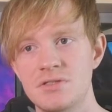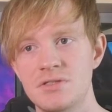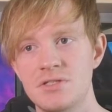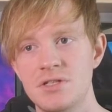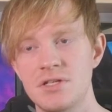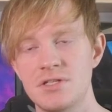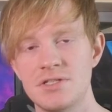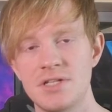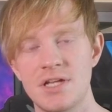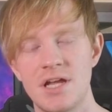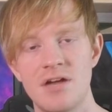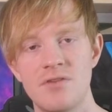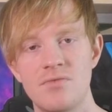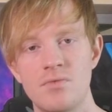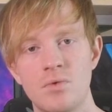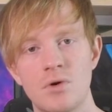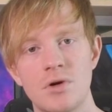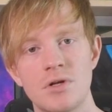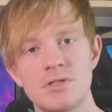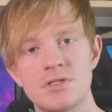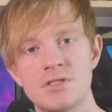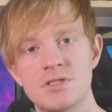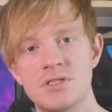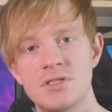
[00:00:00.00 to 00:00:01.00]
doesn't have
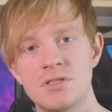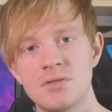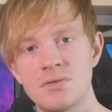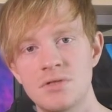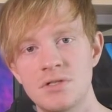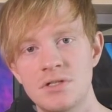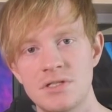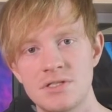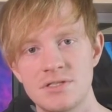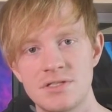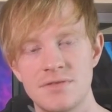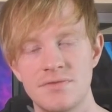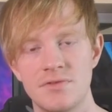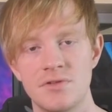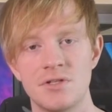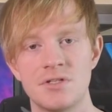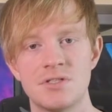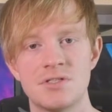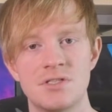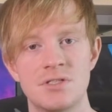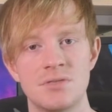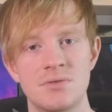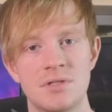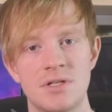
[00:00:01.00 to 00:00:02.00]
words to it, doesn't have
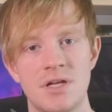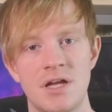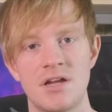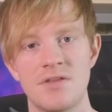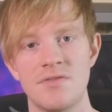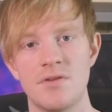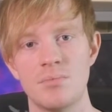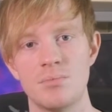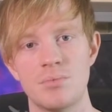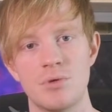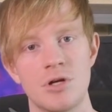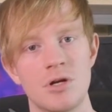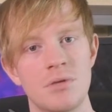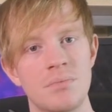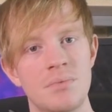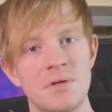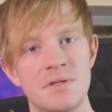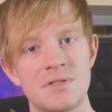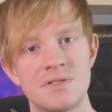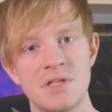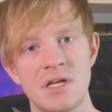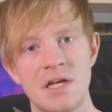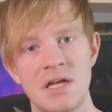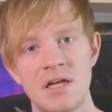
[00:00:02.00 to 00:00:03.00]
lyrics to it, kind of on
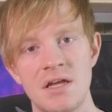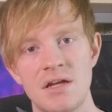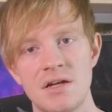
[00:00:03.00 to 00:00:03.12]
purpose,